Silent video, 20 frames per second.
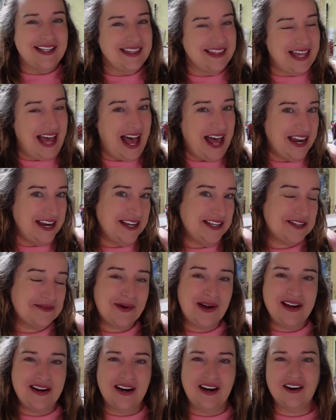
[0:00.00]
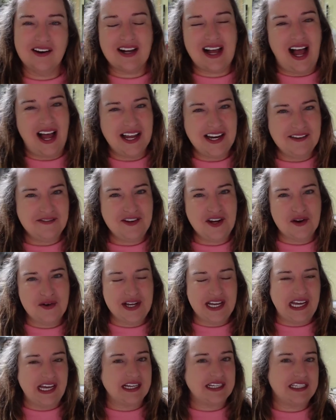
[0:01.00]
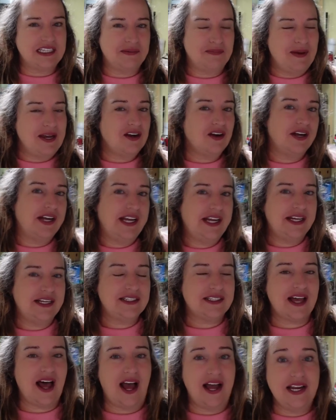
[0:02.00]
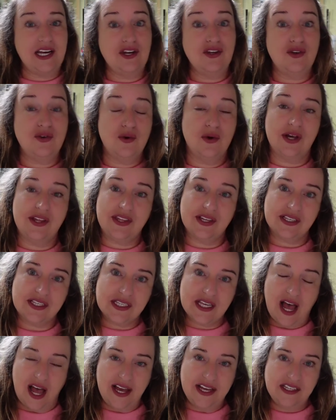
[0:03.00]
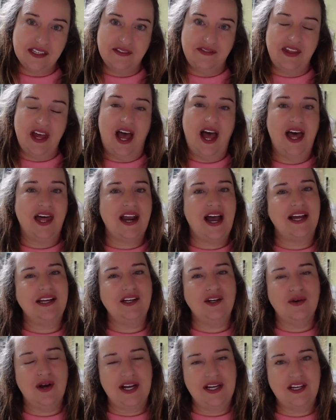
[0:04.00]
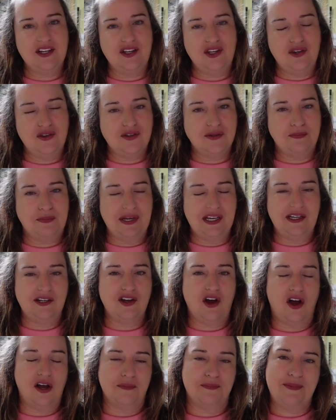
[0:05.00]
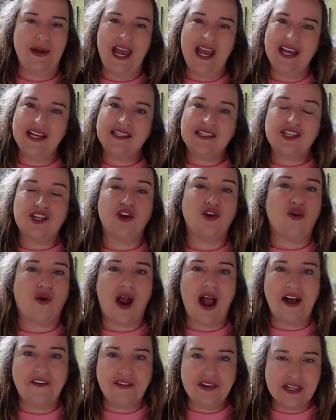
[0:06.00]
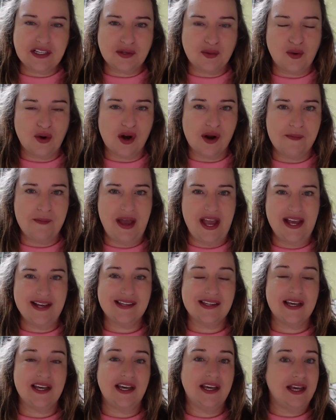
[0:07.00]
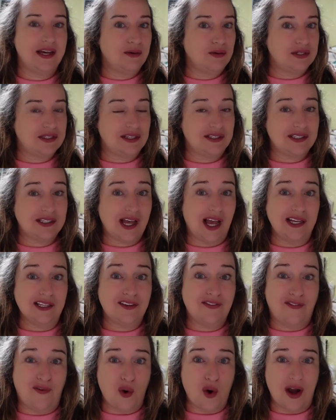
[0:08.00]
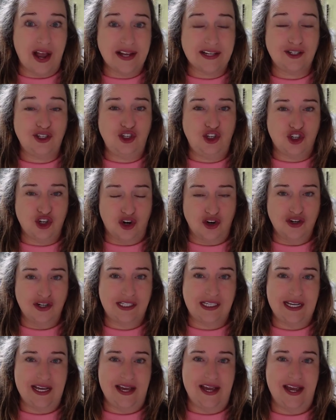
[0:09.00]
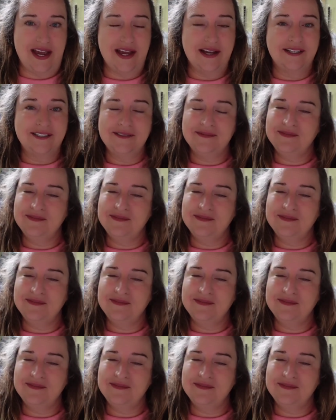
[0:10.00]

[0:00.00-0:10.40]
that is where kind of knowing experience I knew the size of that I knew I could use big dog baits the graphics were amazing it was a size 4x jersey